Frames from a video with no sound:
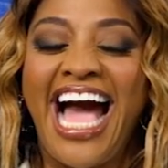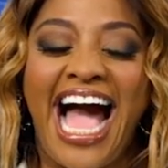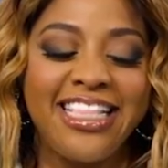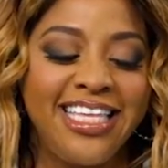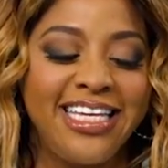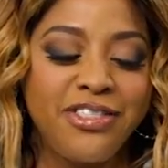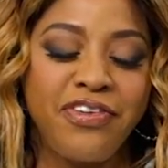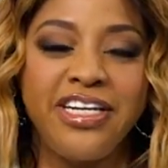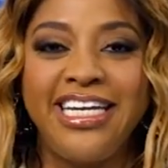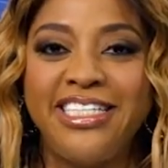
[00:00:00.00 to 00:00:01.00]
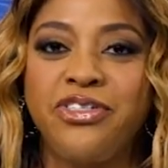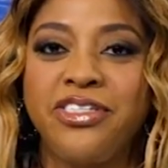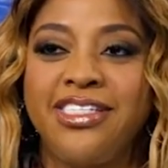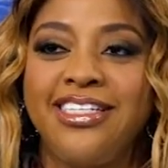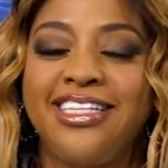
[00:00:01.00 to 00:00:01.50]
I think it's very
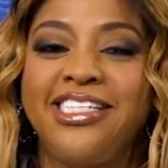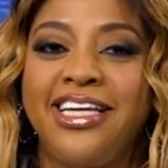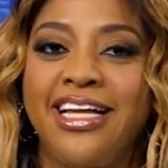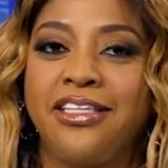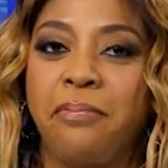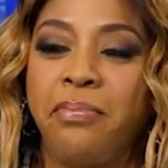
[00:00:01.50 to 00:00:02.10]
interesting that she got the